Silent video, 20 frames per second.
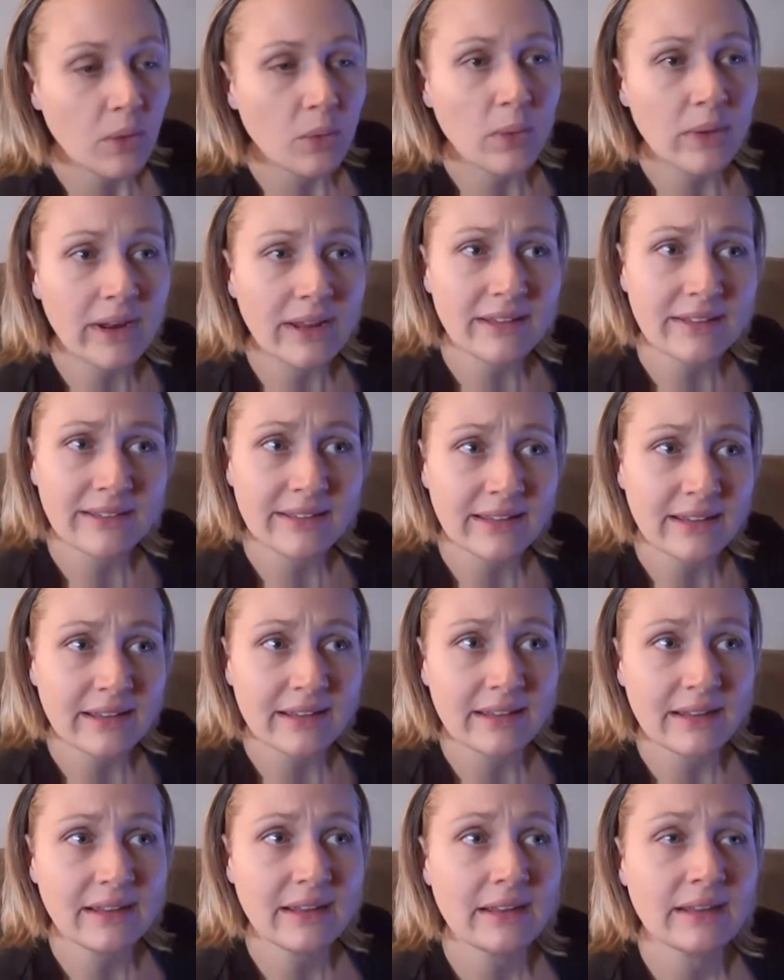what I
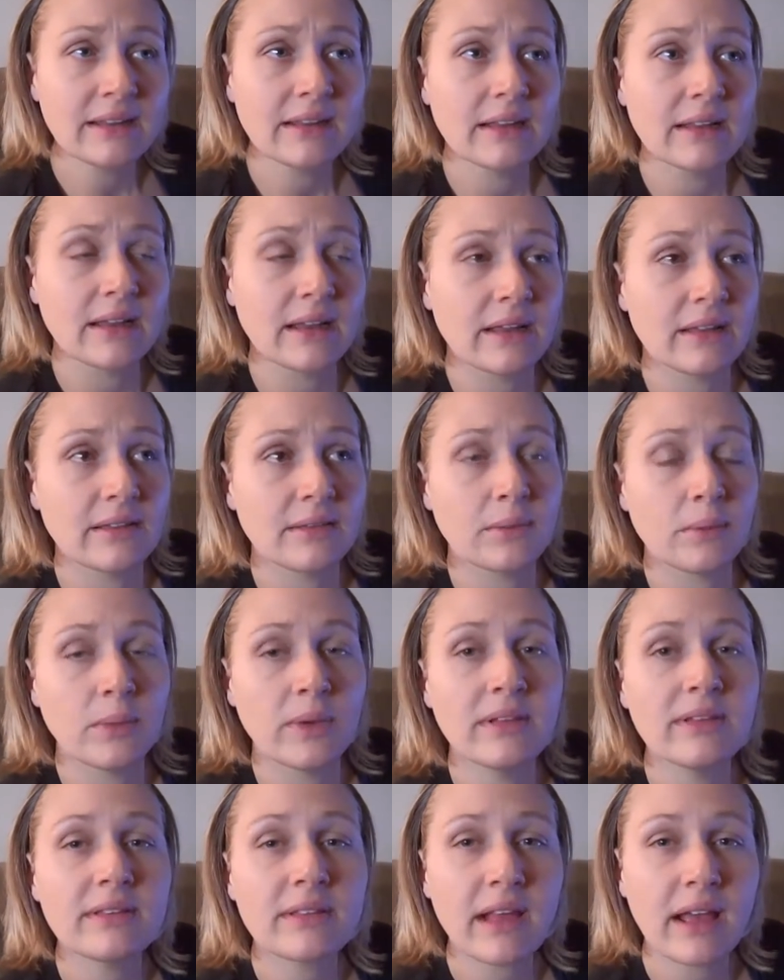did is,
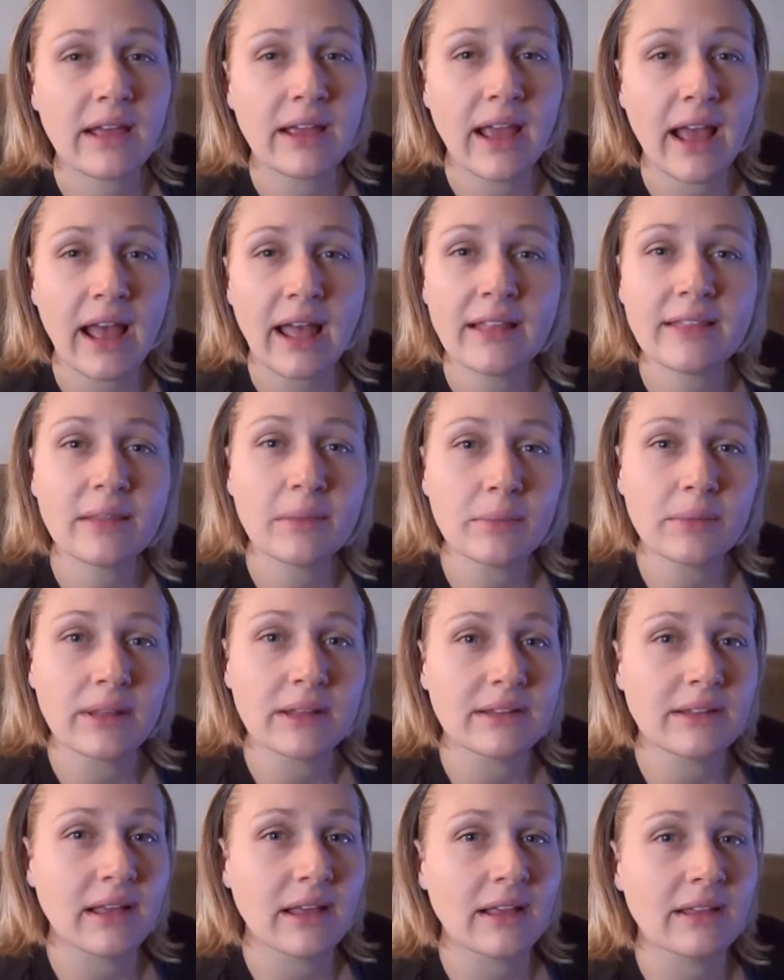once I had the
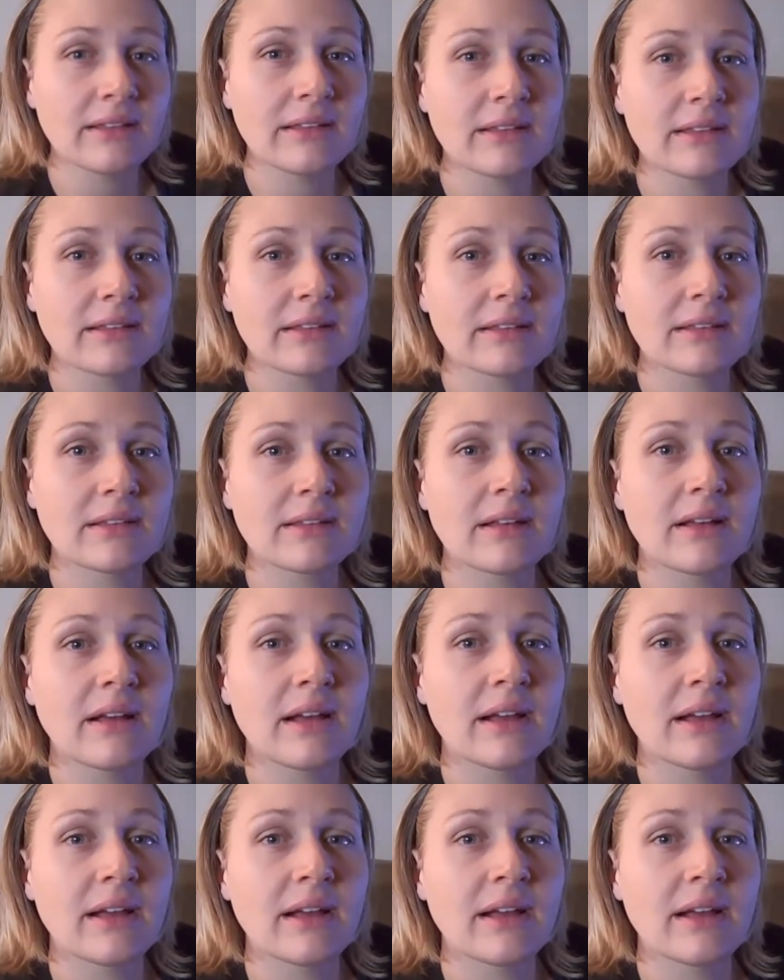blood test,